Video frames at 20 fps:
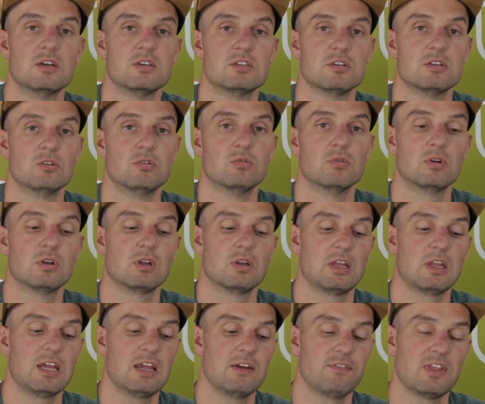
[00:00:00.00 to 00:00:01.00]
So
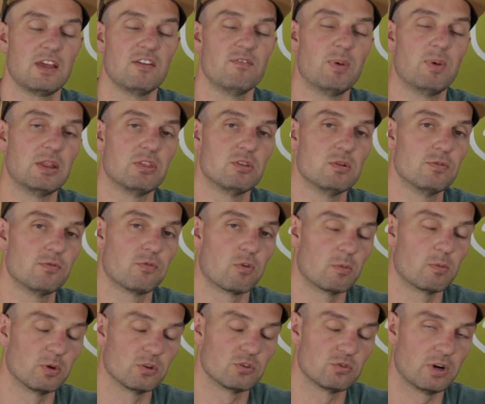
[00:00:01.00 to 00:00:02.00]
if they've been through
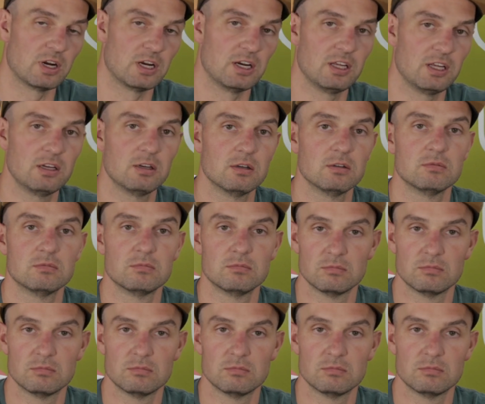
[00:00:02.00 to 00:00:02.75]
formal training,